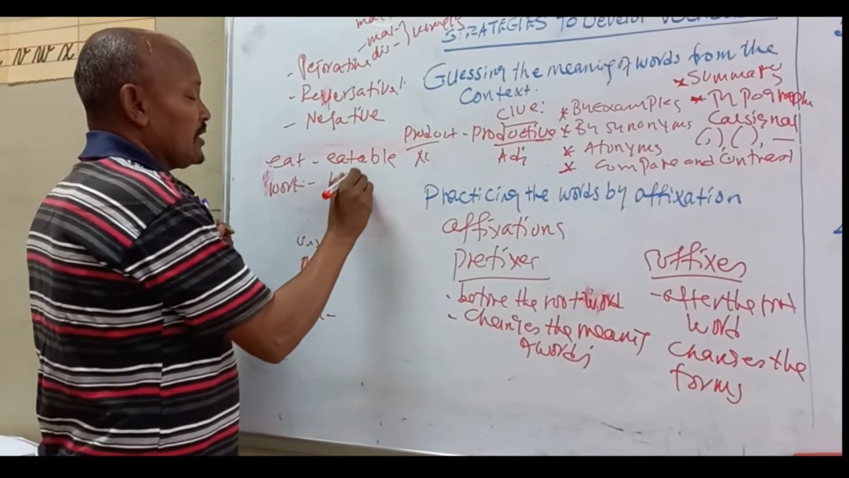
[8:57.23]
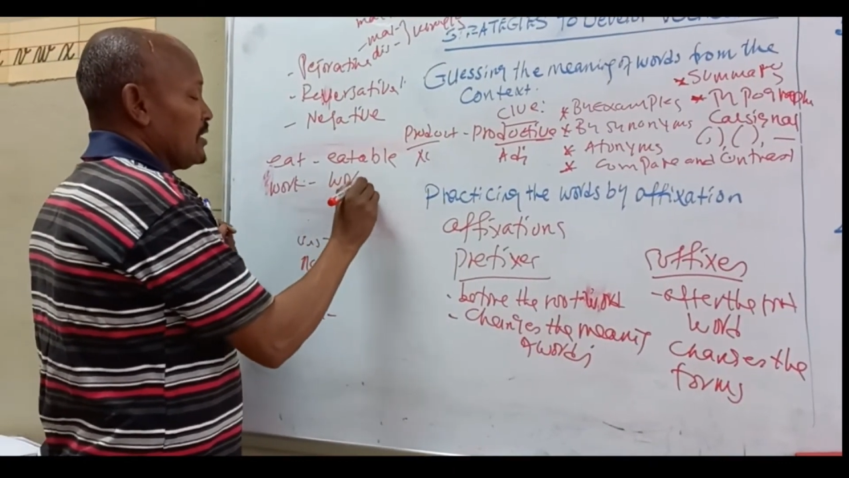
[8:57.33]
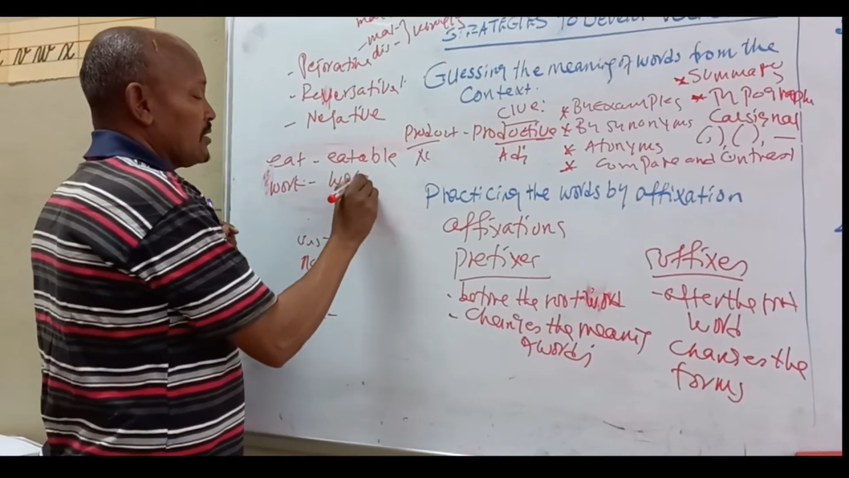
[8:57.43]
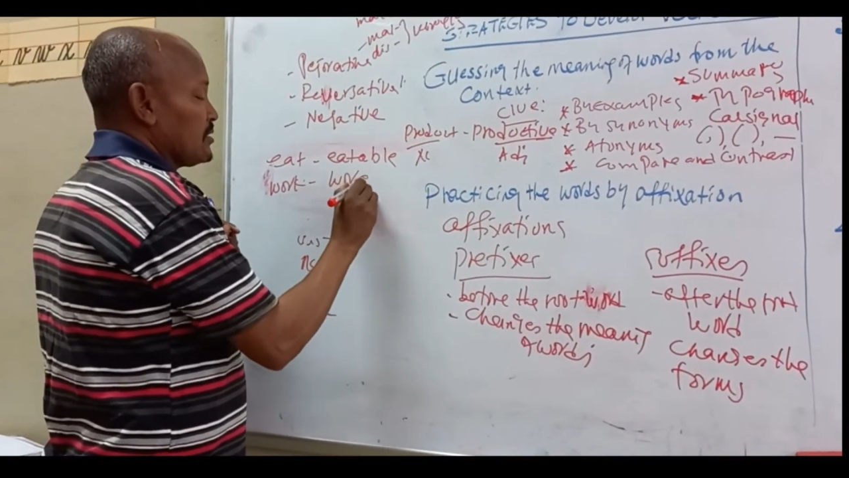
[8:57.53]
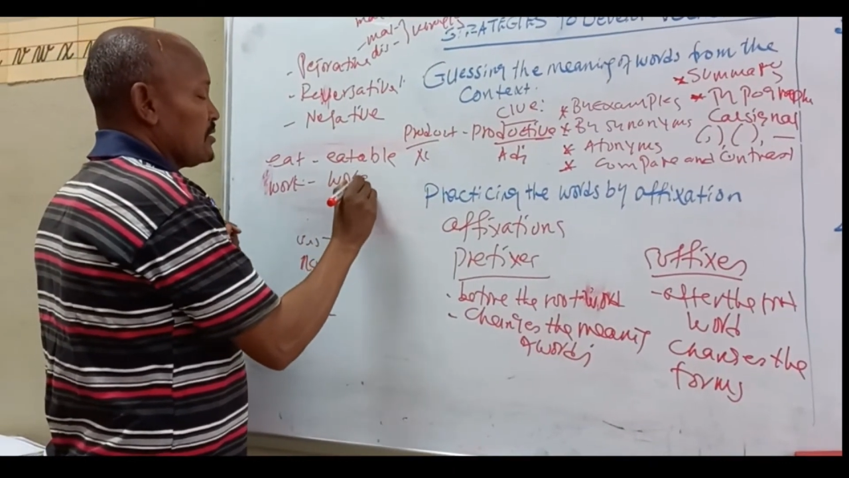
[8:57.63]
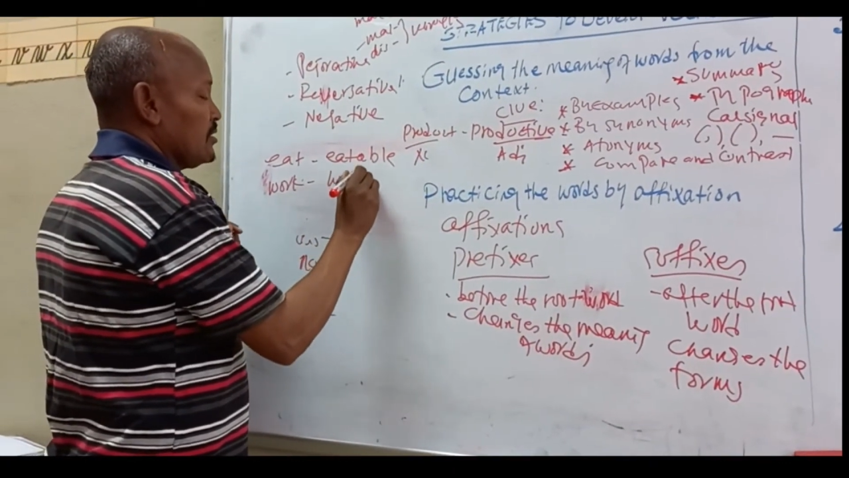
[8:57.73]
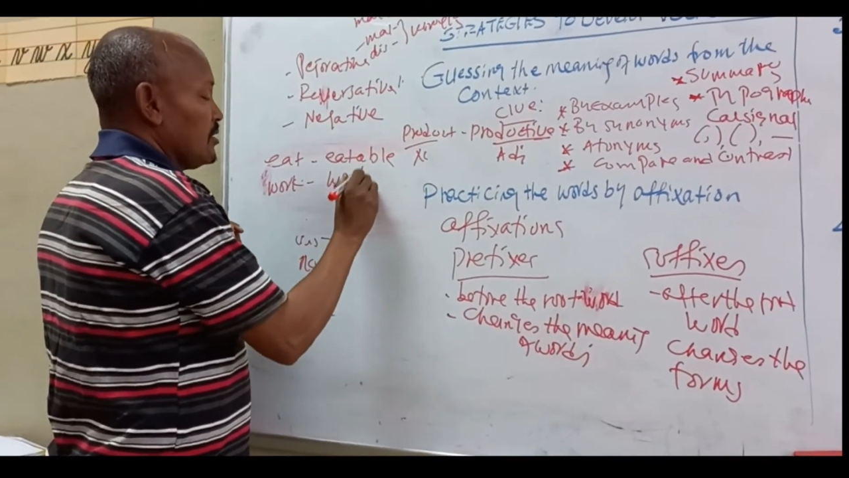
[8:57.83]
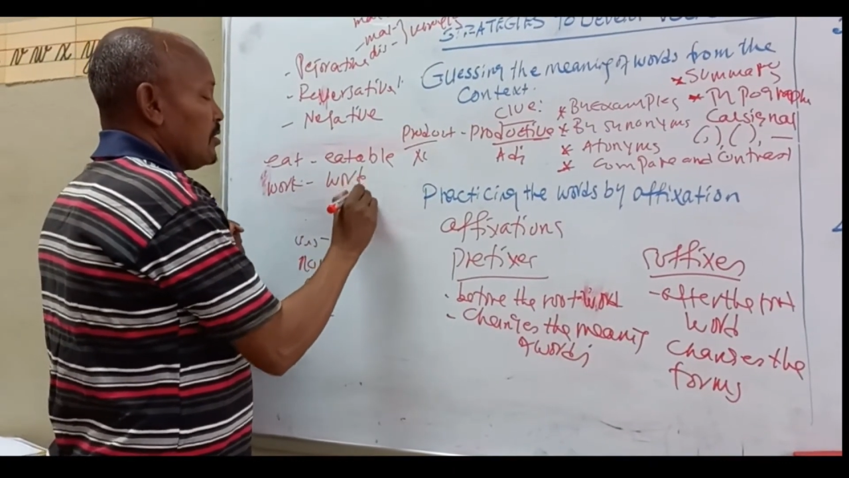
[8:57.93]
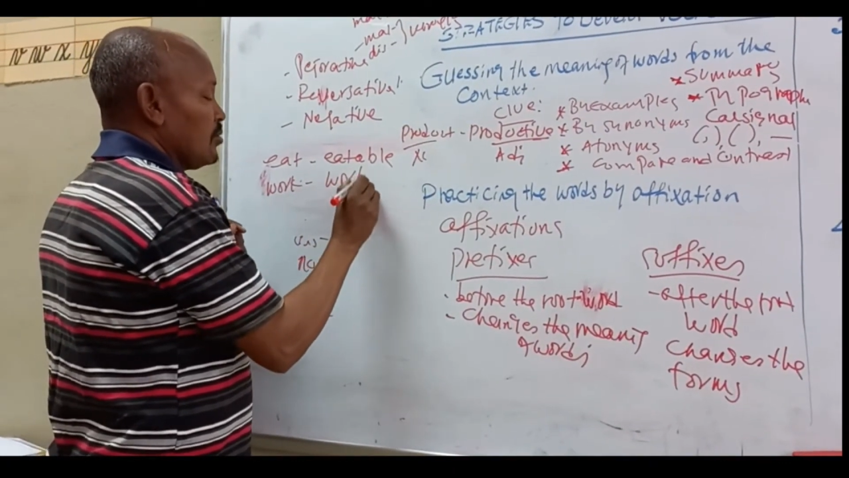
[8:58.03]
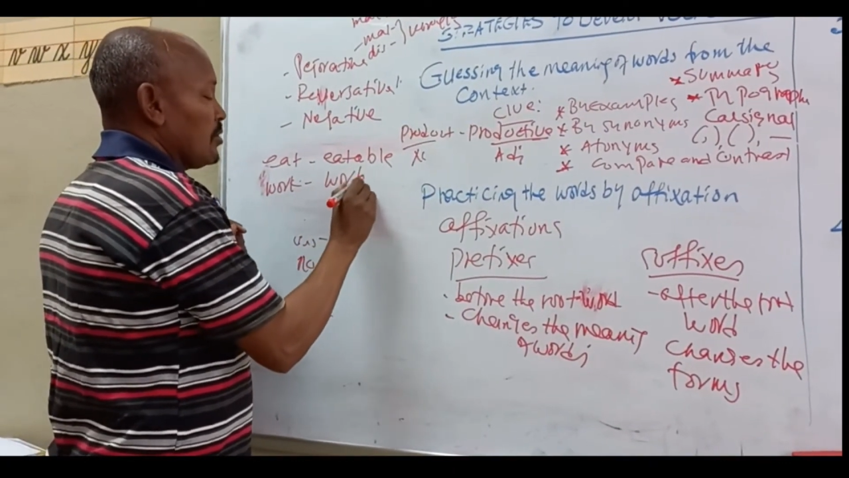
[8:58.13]
here,
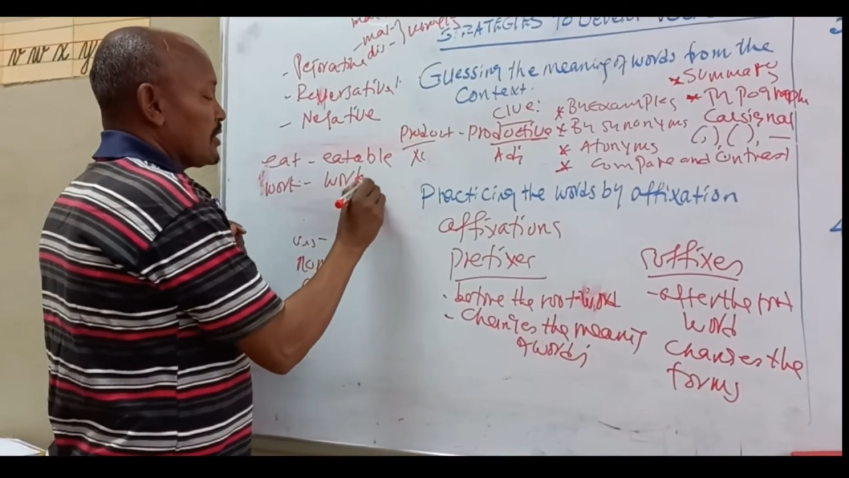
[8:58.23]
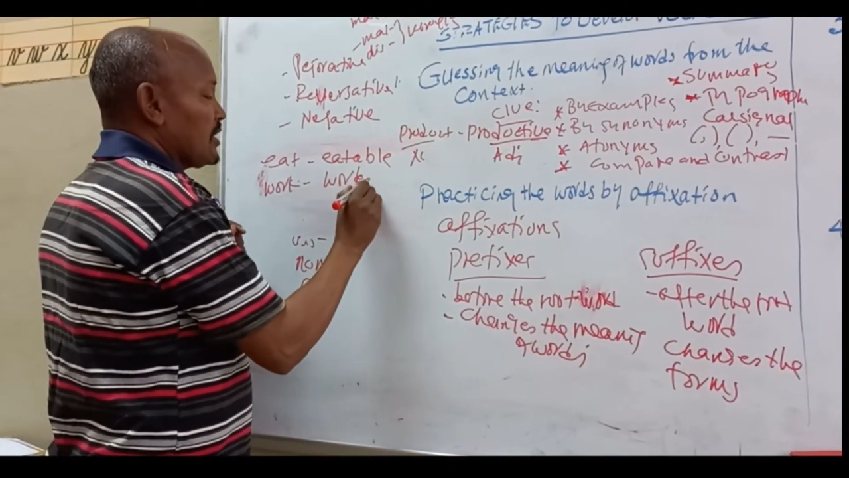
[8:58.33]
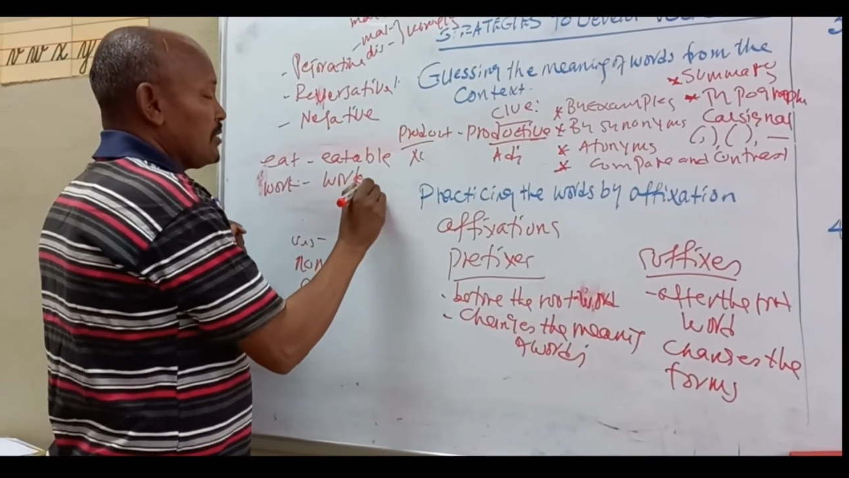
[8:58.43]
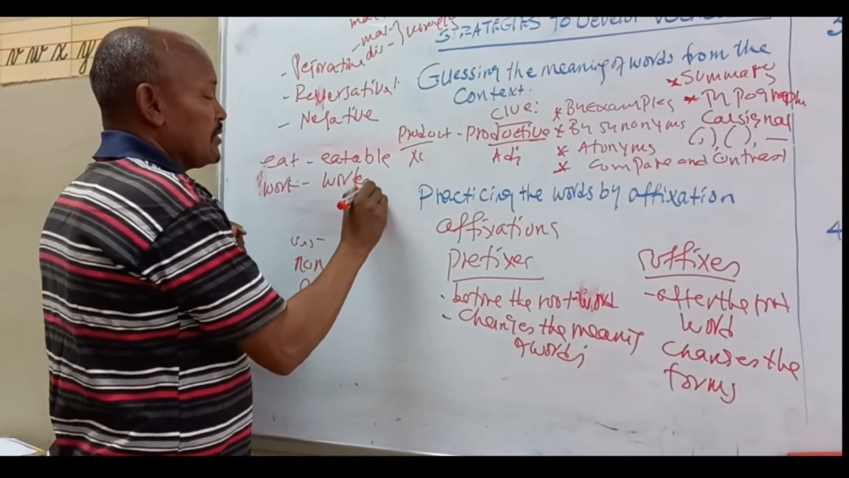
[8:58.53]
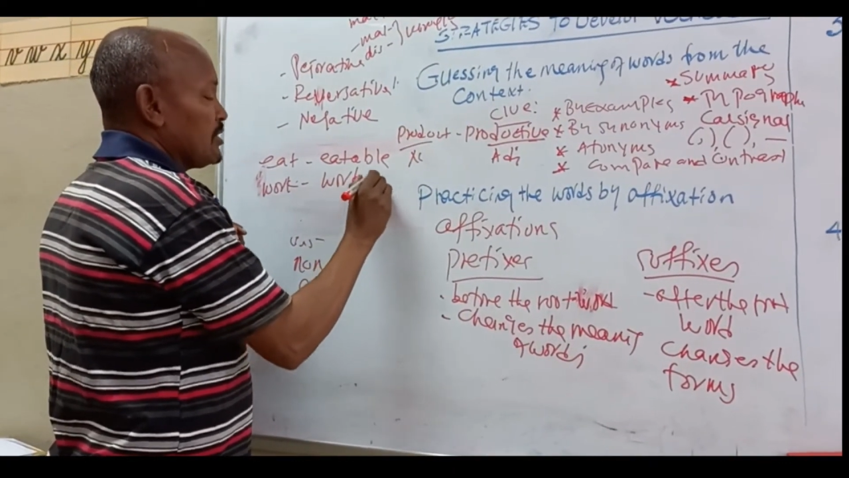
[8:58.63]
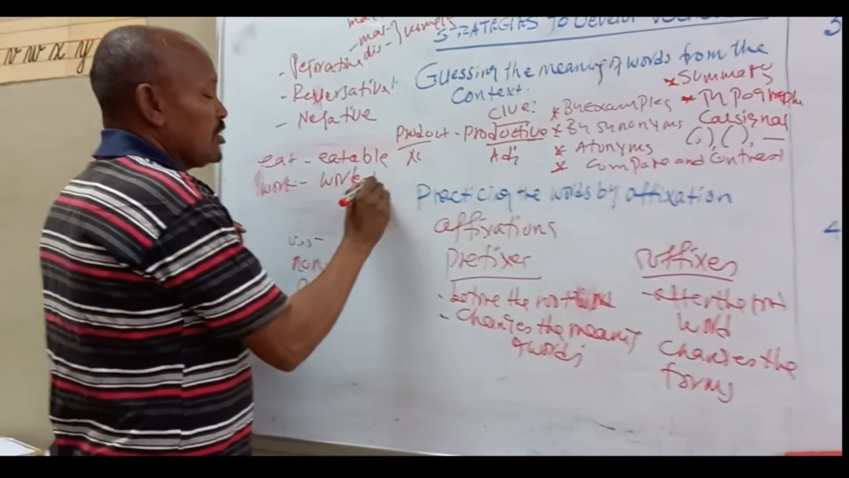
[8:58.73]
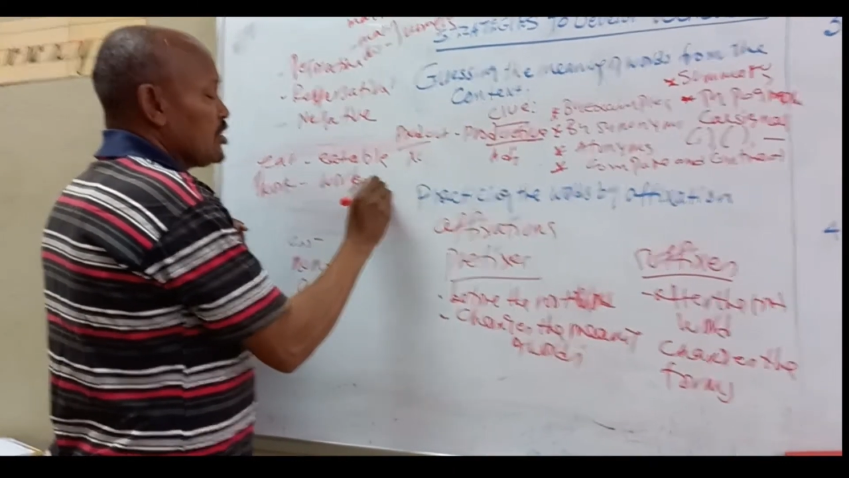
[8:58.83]
workable.